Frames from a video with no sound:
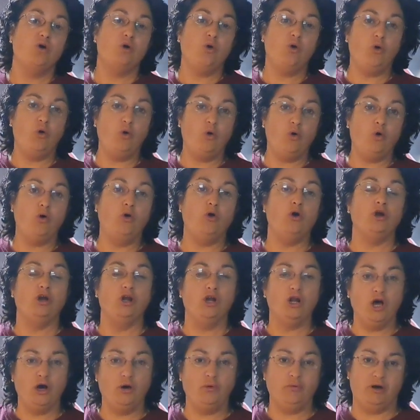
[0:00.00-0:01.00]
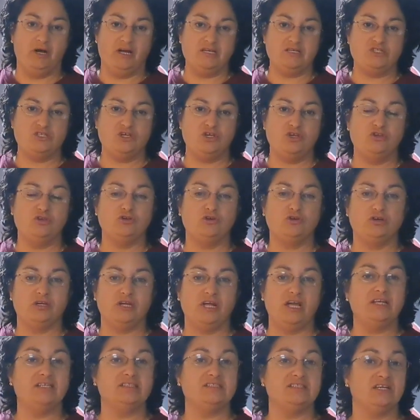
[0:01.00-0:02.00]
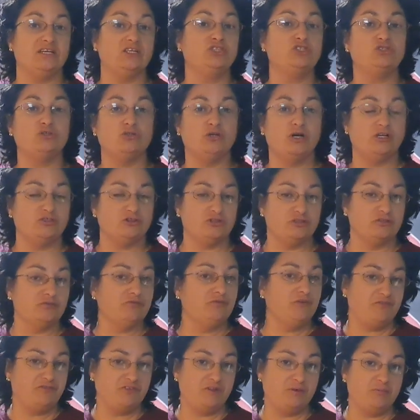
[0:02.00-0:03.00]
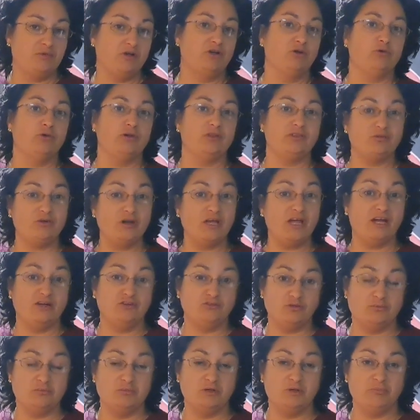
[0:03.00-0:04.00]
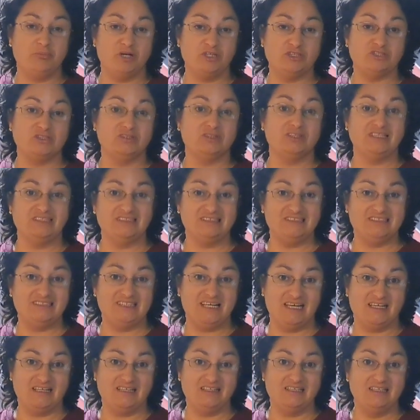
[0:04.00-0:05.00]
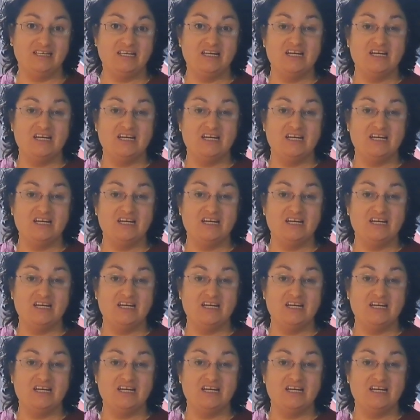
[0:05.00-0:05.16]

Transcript: or lower. So you could enter a 250 ml or a 300 ml bottle instead.